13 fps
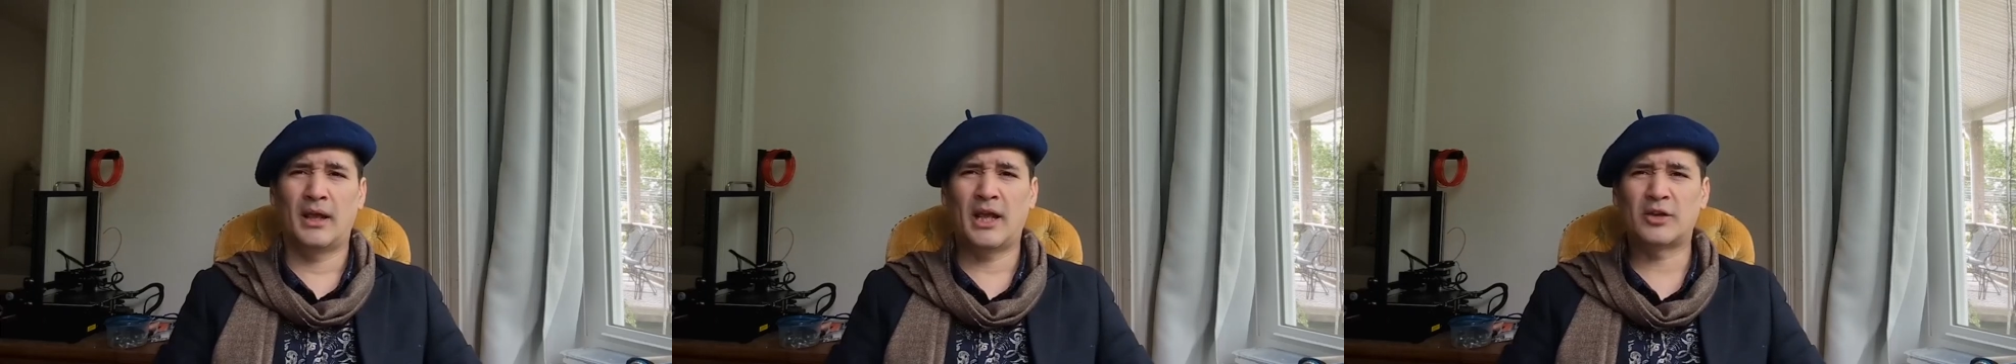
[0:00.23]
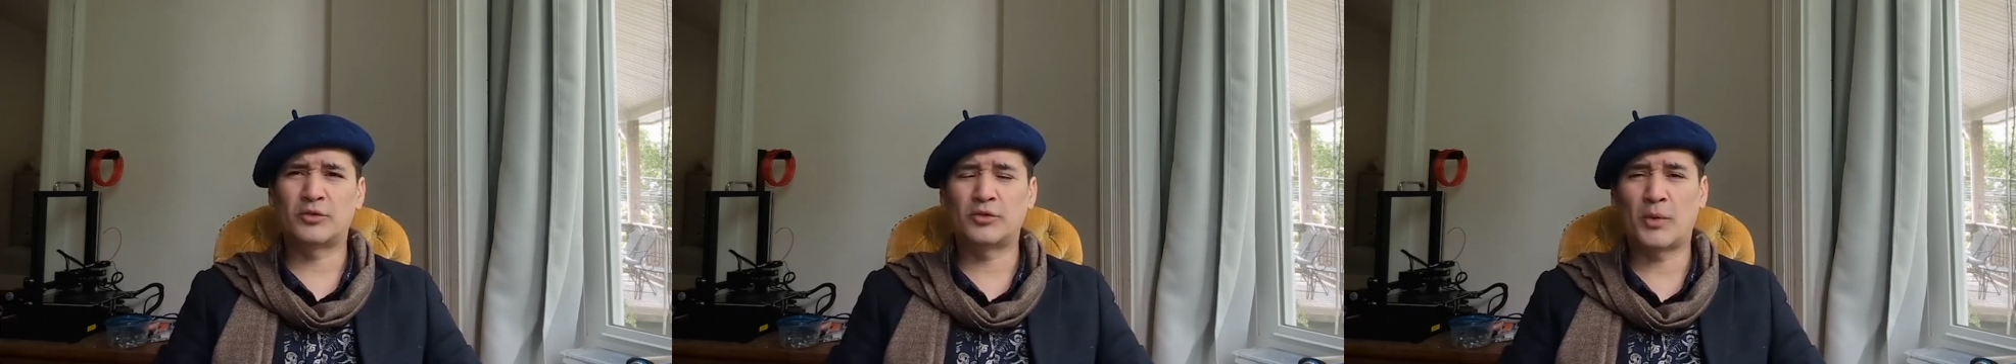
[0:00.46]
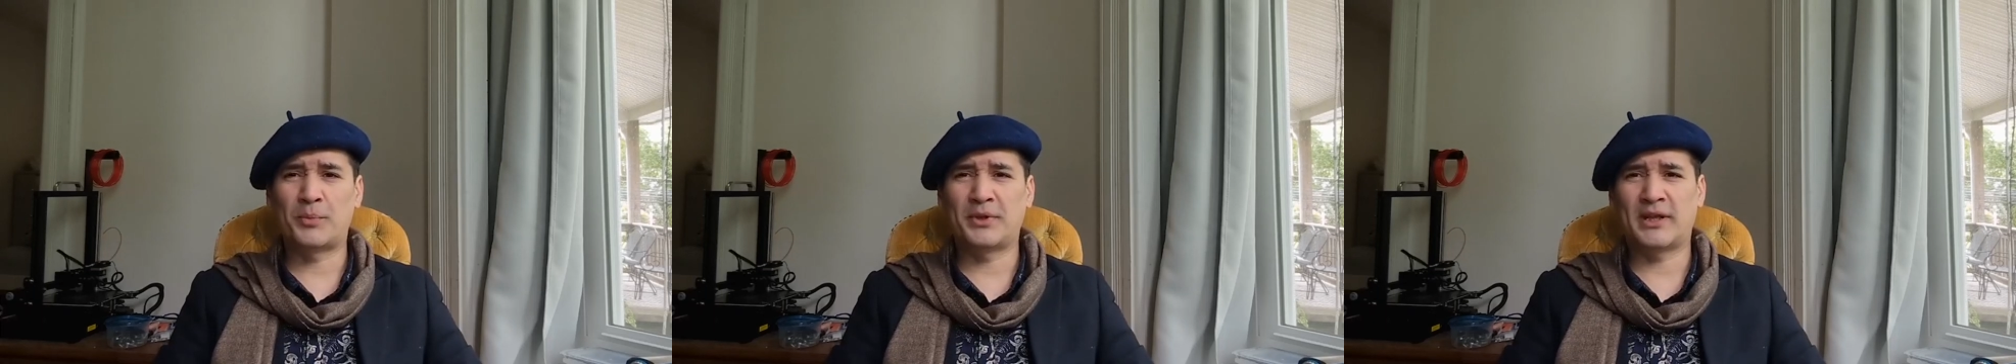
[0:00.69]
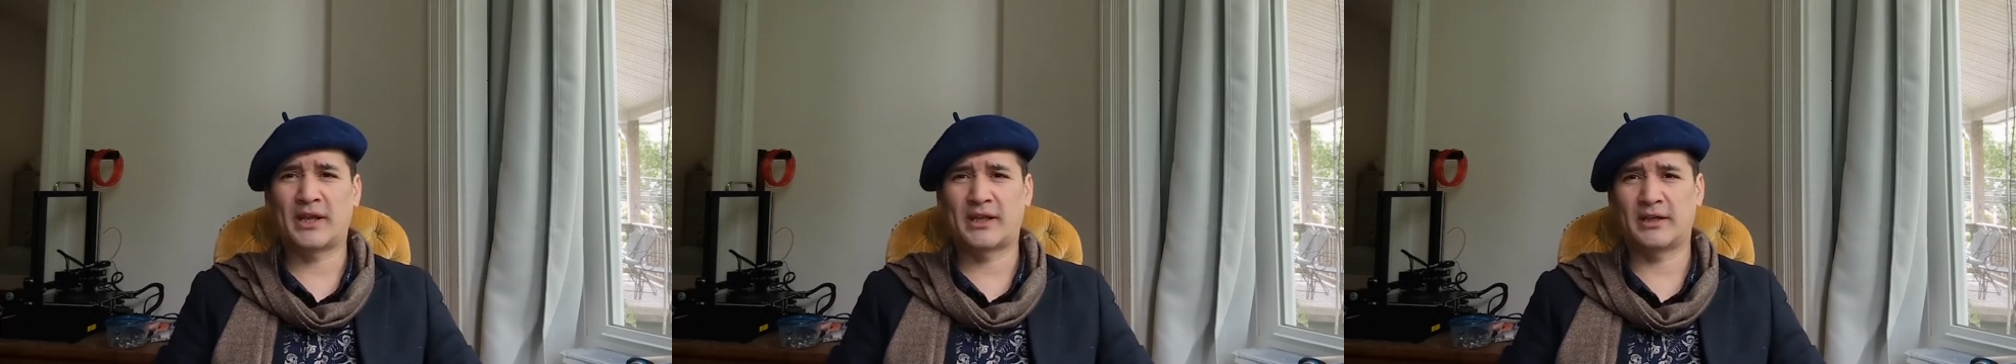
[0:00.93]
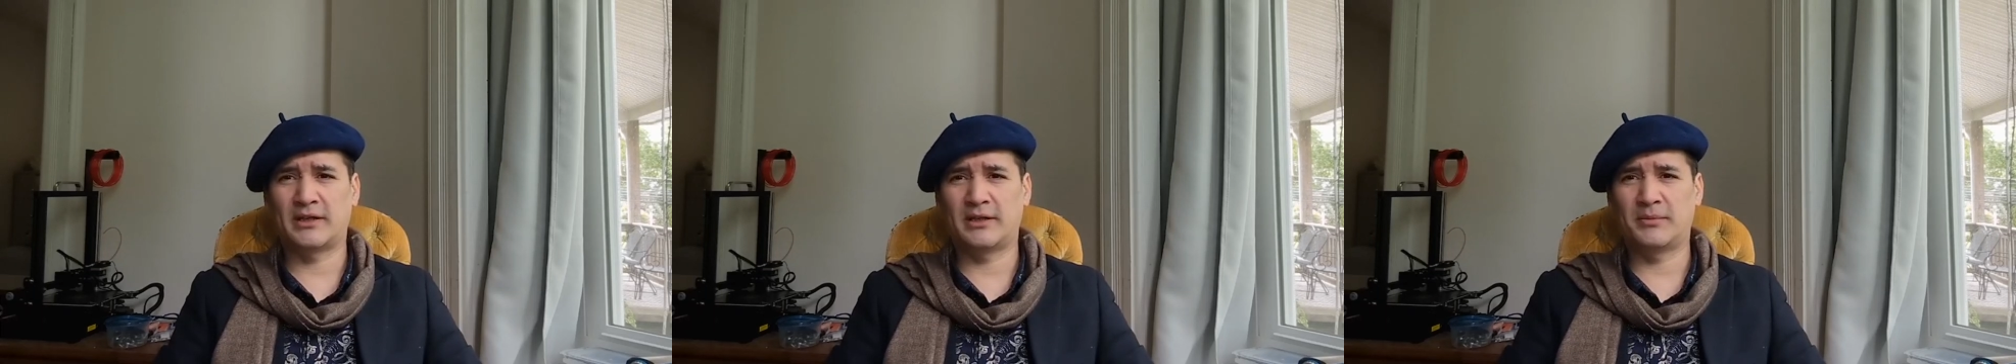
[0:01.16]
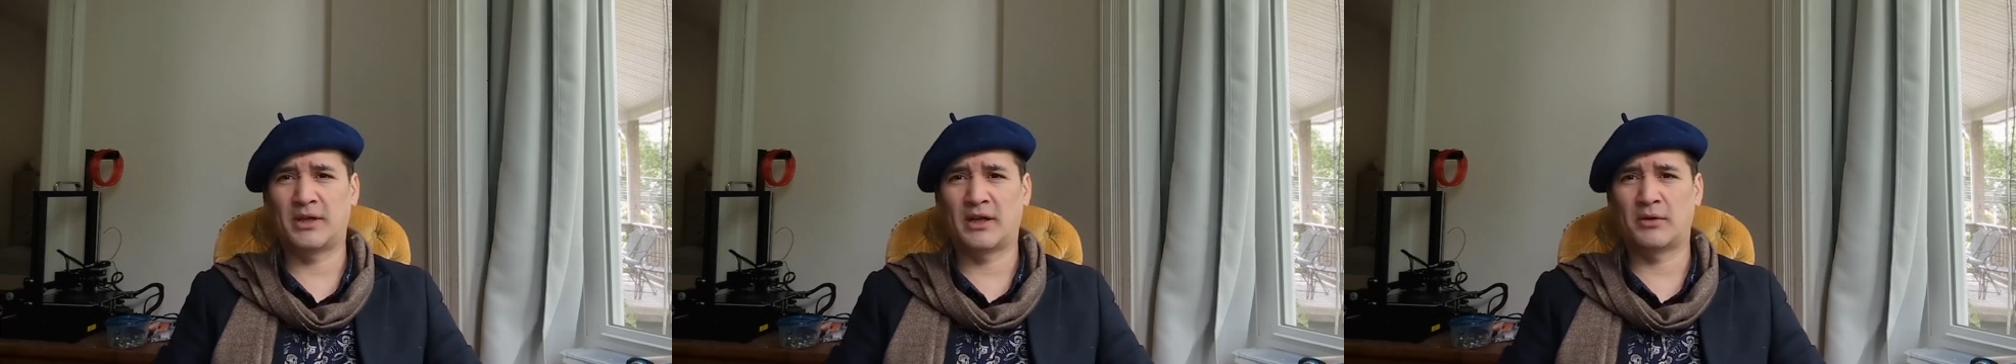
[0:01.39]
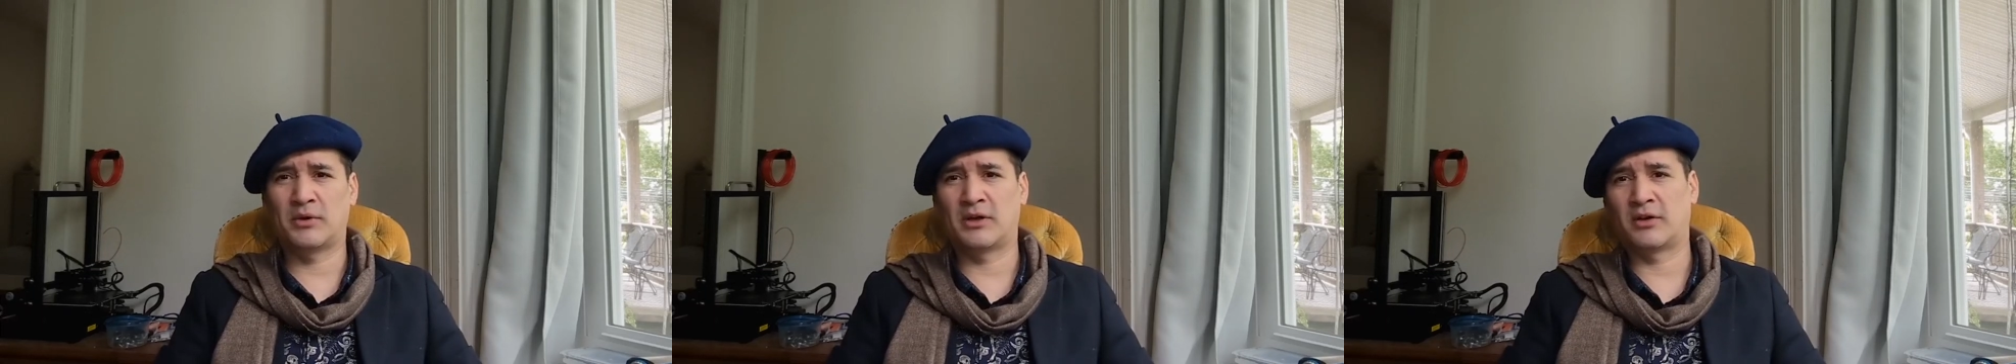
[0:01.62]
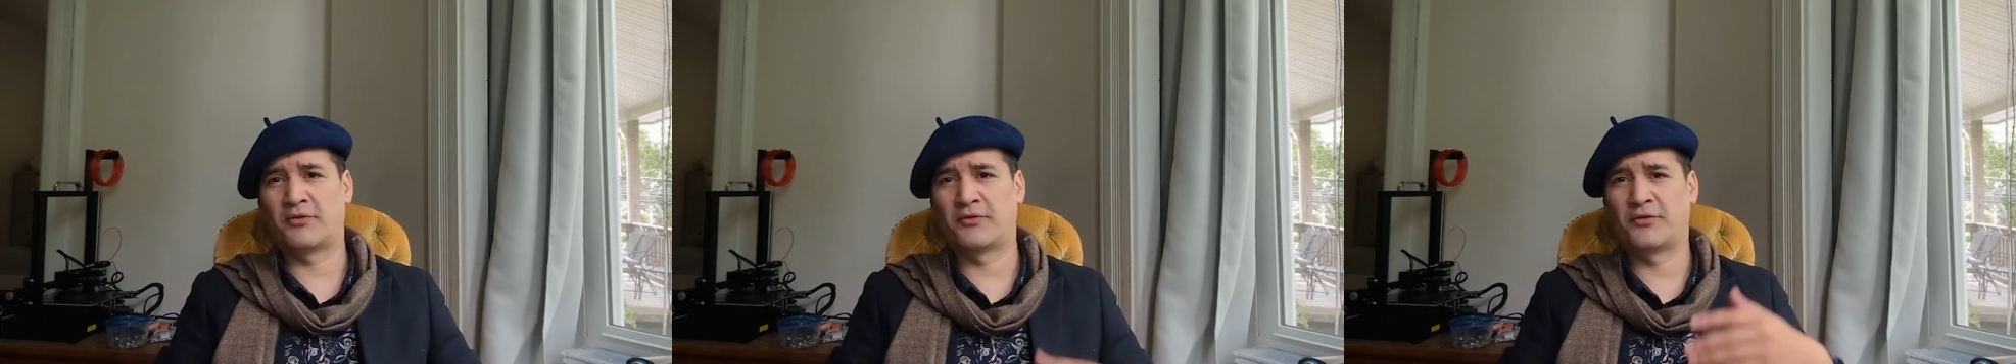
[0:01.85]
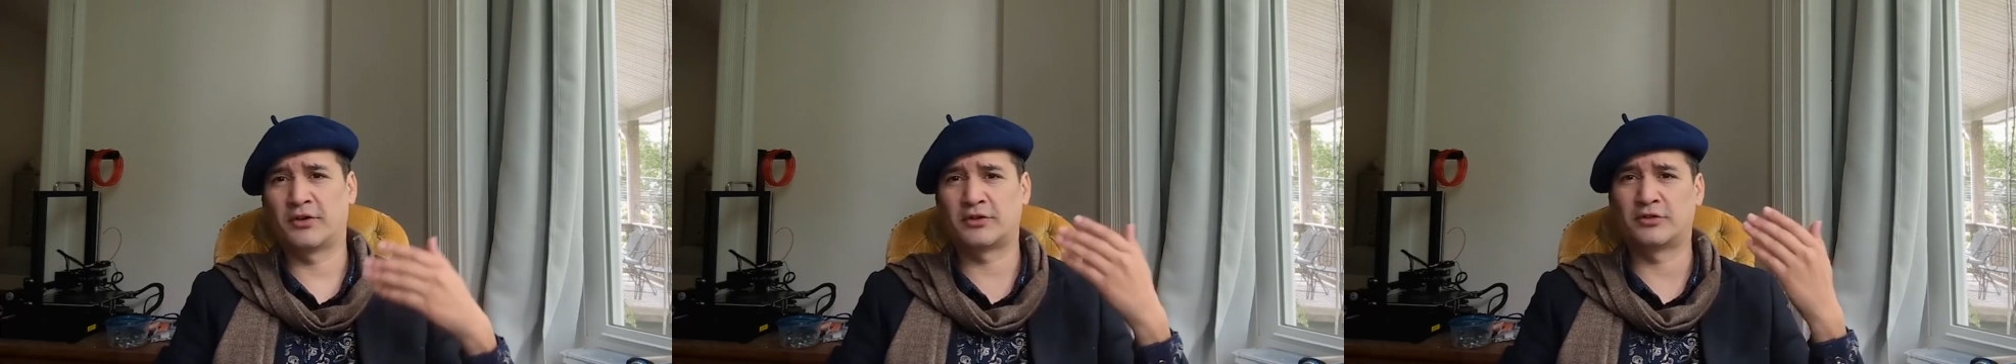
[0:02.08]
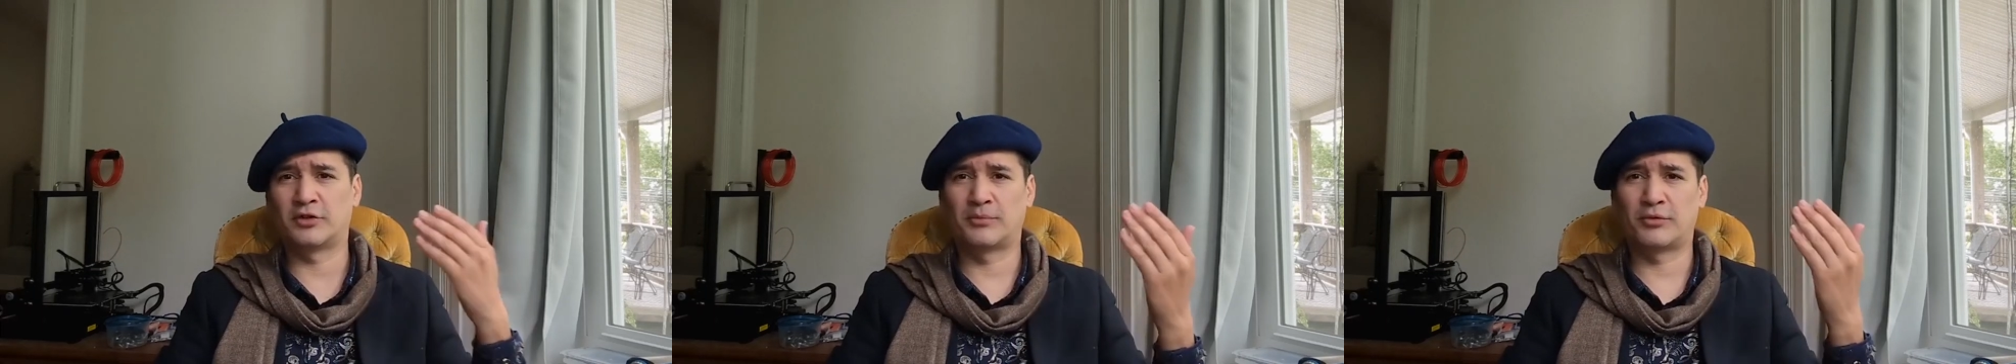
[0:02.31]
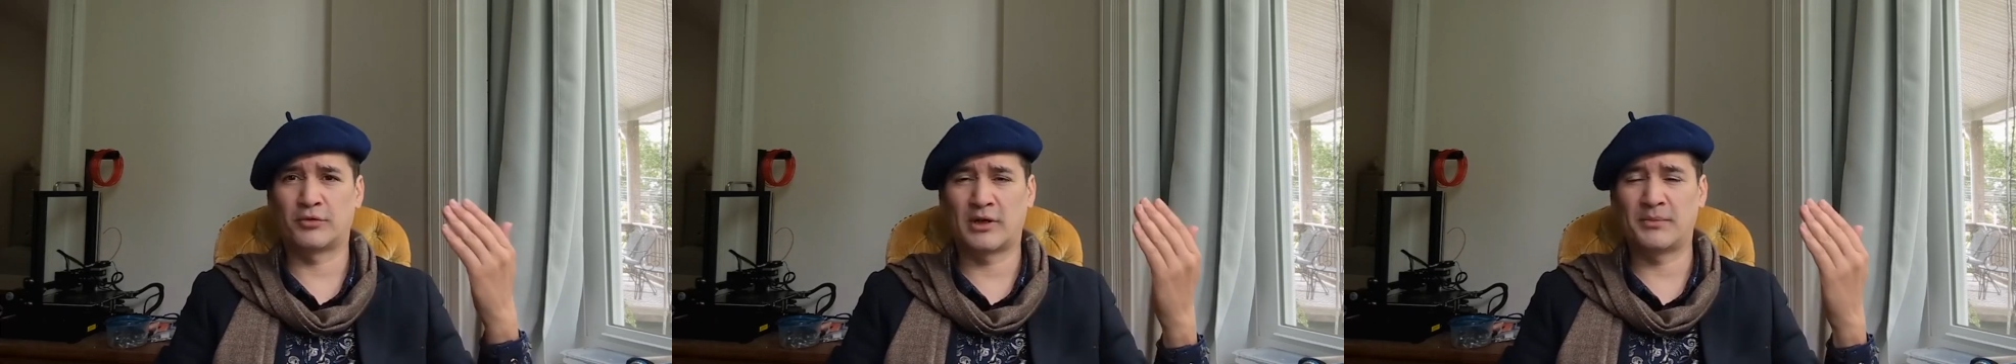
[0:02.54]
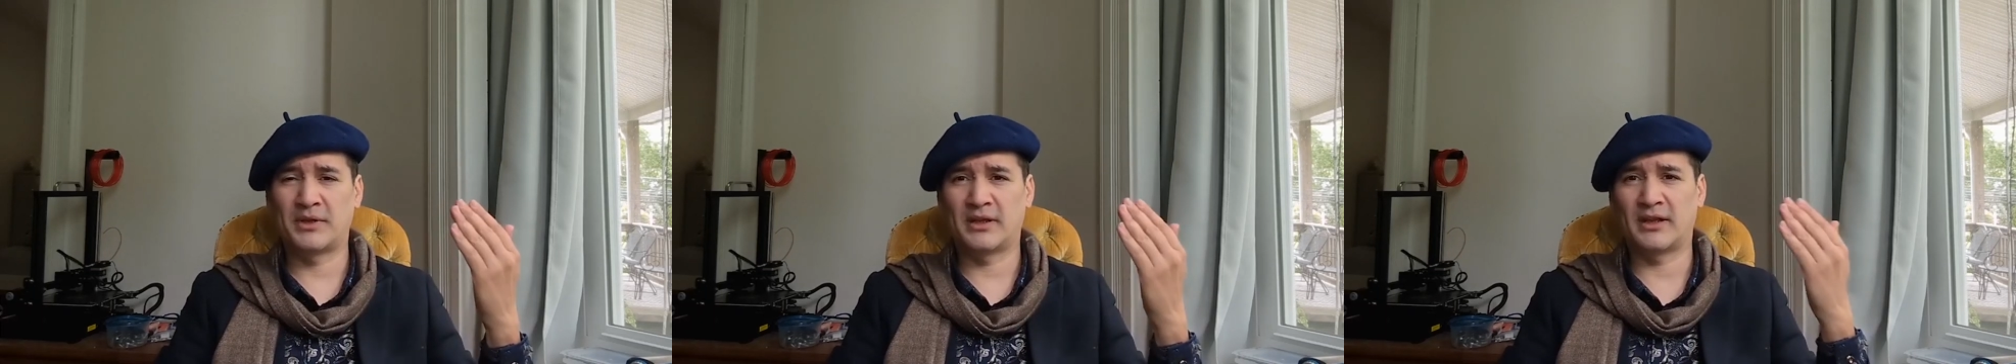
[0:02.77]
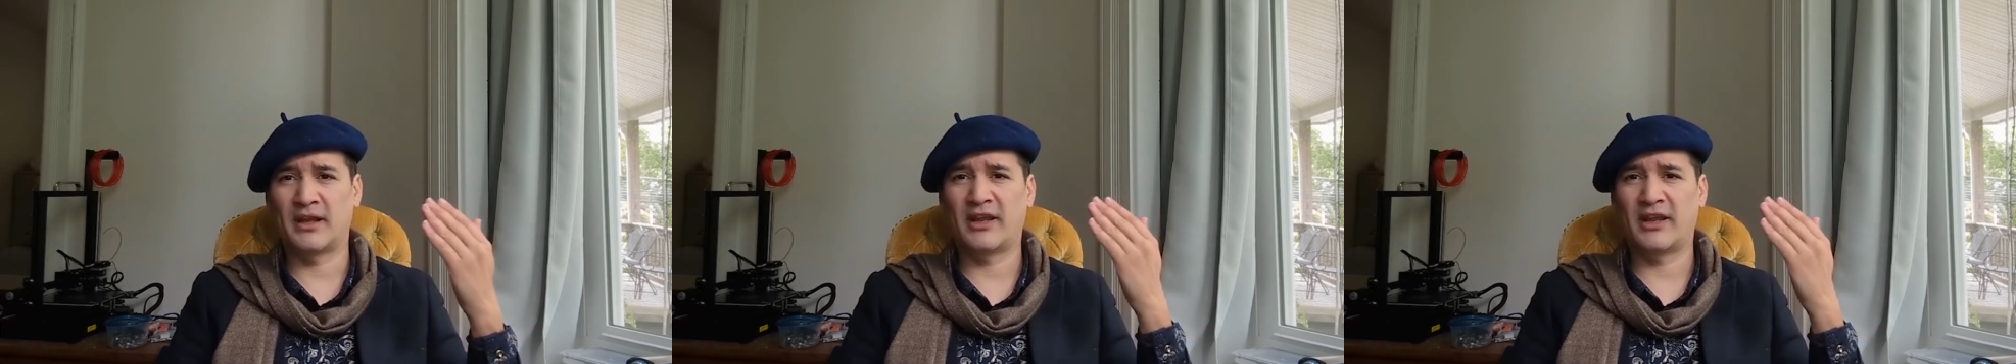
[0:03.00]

I grew up in academia where functional programming,